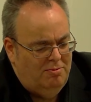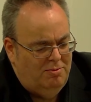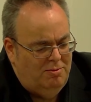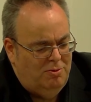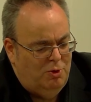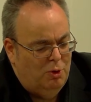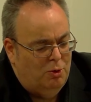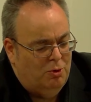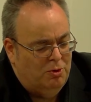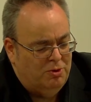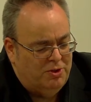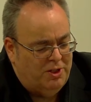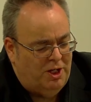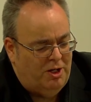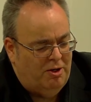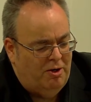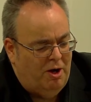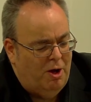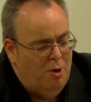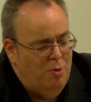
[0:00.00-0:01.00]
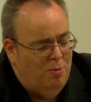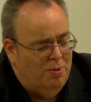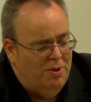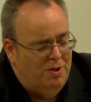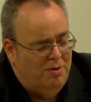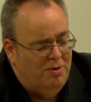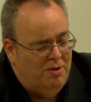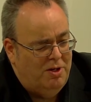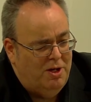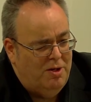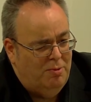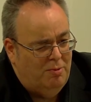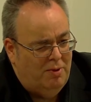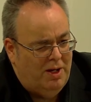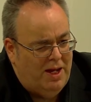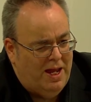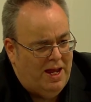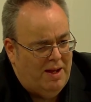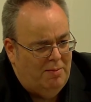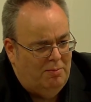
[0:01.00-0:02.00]
doors are open, you can
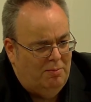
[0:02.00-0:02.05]
get